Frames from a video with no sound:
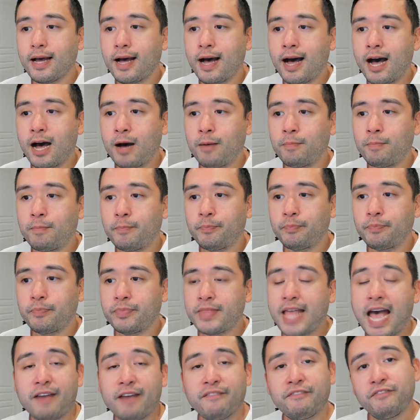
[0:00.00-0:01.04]

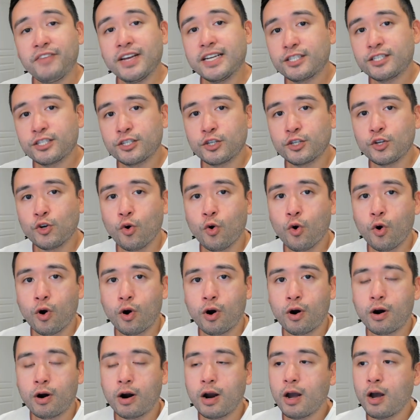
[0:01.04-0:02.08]
that fits
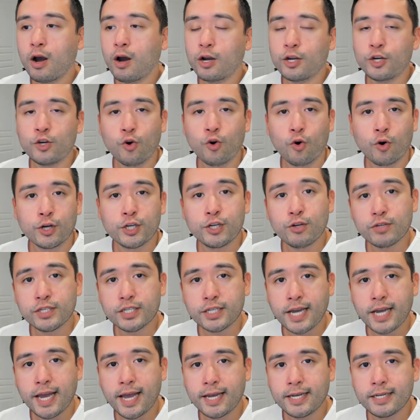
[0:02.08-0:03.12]
your use
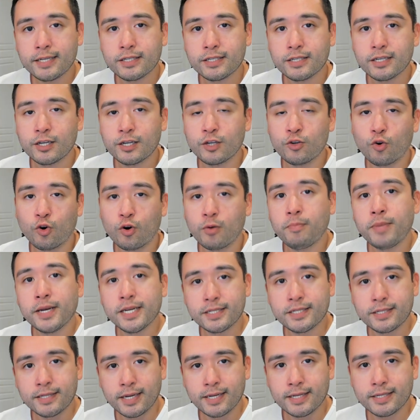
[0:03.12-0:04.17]
case, your
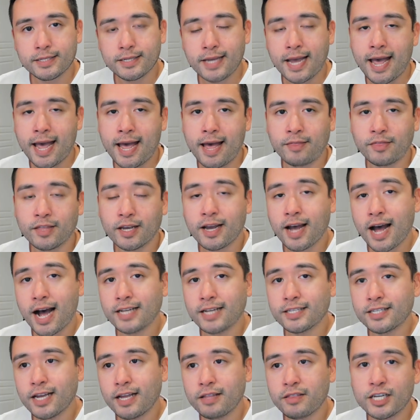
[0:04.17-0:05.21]
business, and the
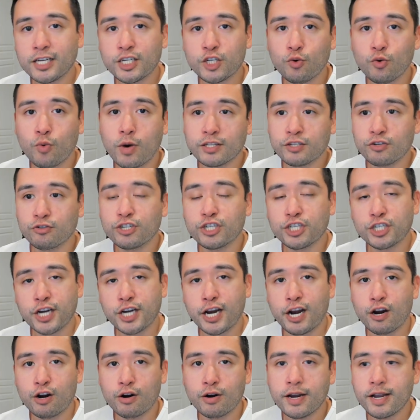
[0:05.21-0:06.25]
content that you want to
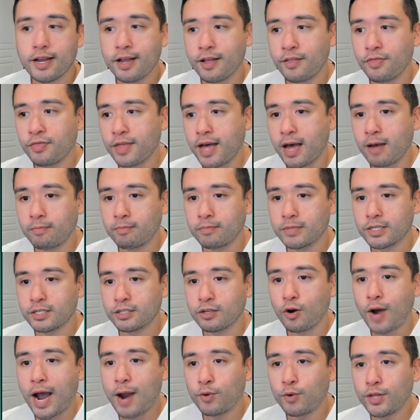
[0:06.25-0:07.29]
share in them.
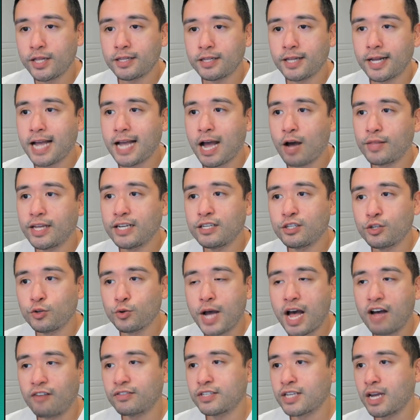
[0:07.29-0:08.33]
So I really like how they do
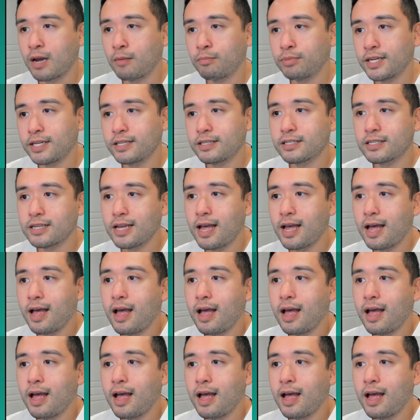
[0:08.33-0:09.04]
have templates.